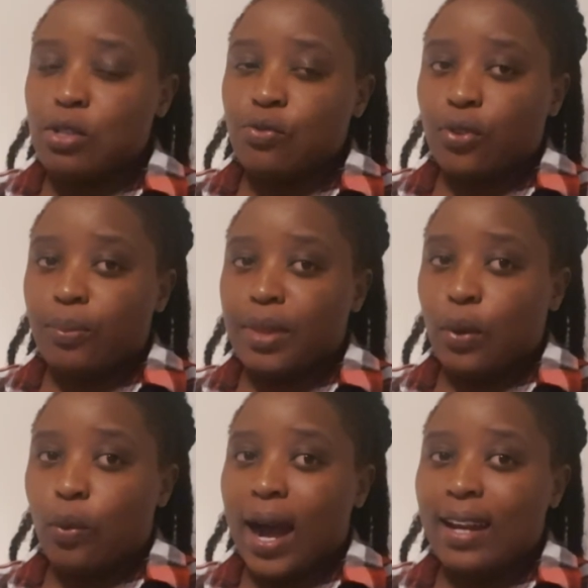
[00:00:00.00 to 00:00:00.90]
from the
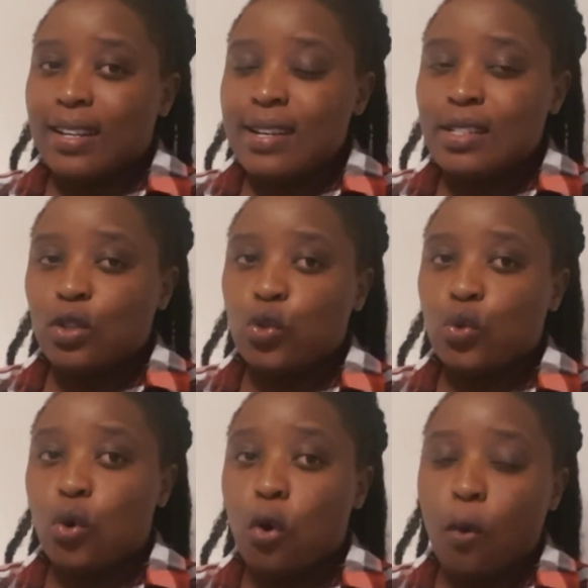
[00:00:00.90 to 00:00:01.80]
word
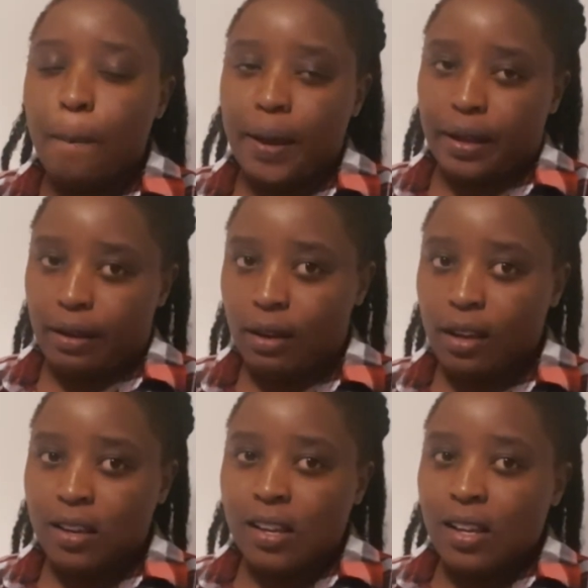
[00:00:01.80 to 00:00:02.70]
to open,
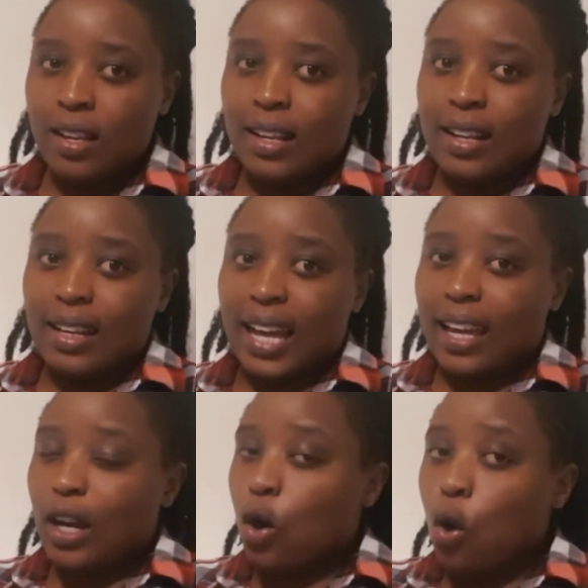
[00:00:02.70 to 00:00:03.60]

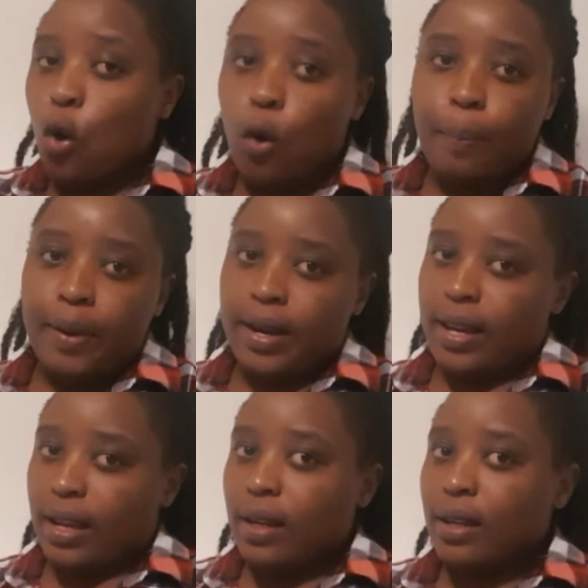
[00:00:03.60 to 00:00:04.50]
like
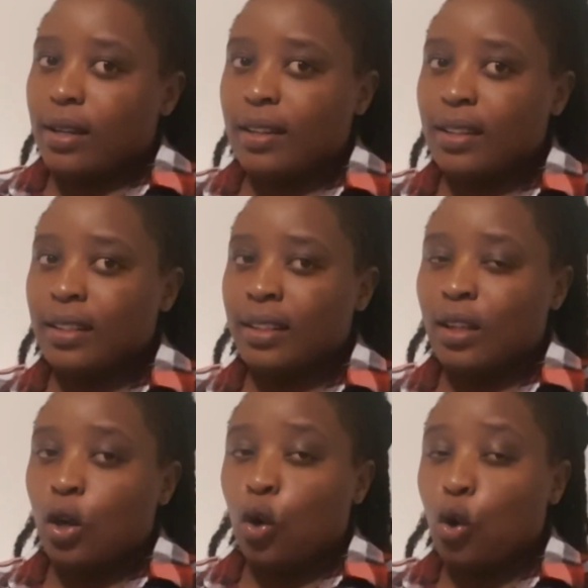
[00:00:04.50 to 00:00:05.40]
opening.
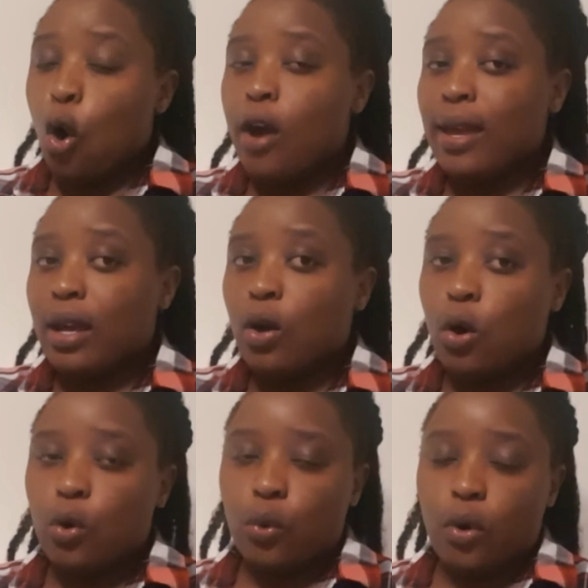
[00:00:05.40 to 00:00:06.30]

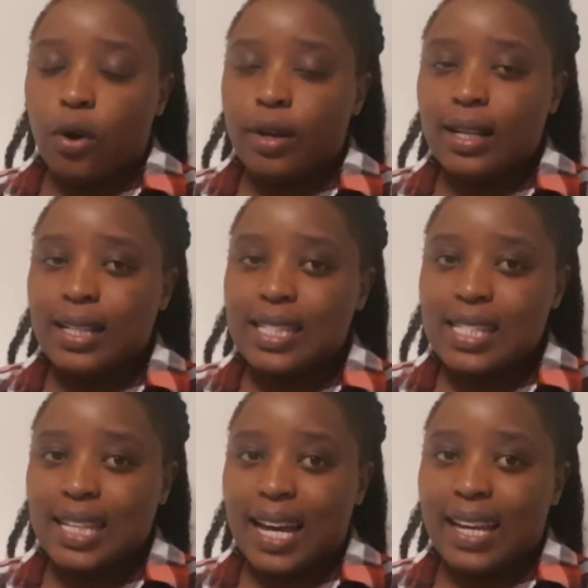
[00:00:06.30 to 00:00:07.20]
Kũhingũrwo, it's
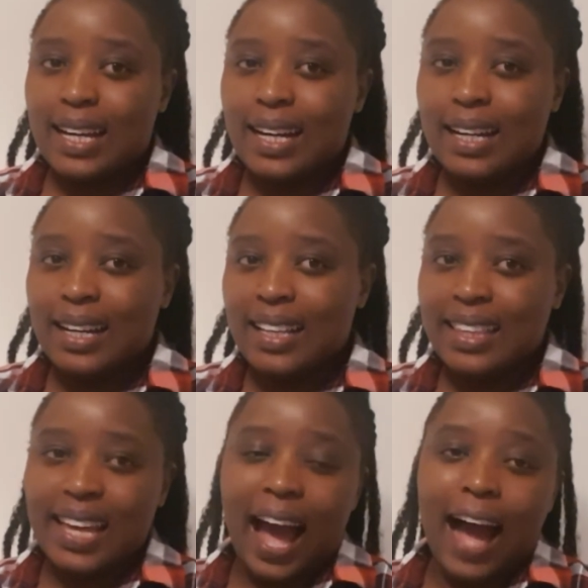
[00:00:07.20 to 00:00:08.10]
like
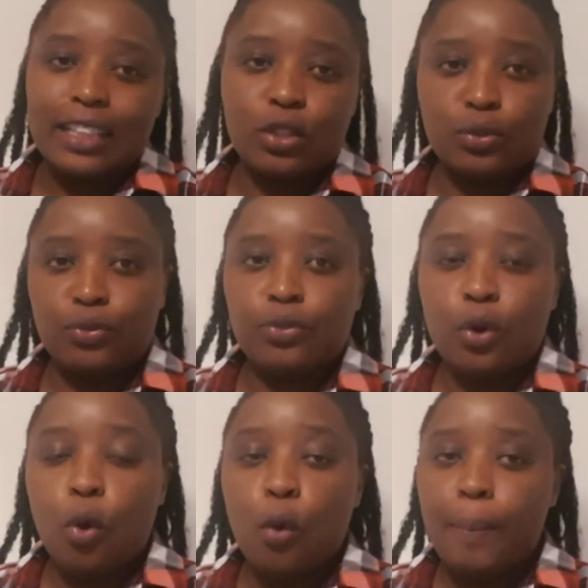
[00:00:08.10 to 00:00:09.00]
the act of
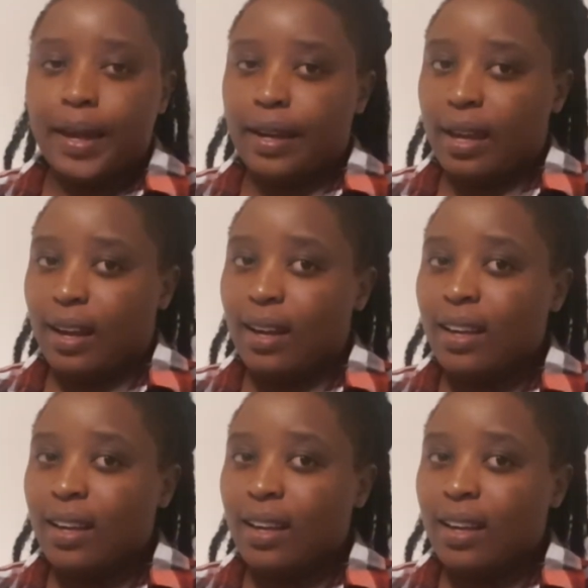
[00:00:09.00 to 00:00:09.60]
opening.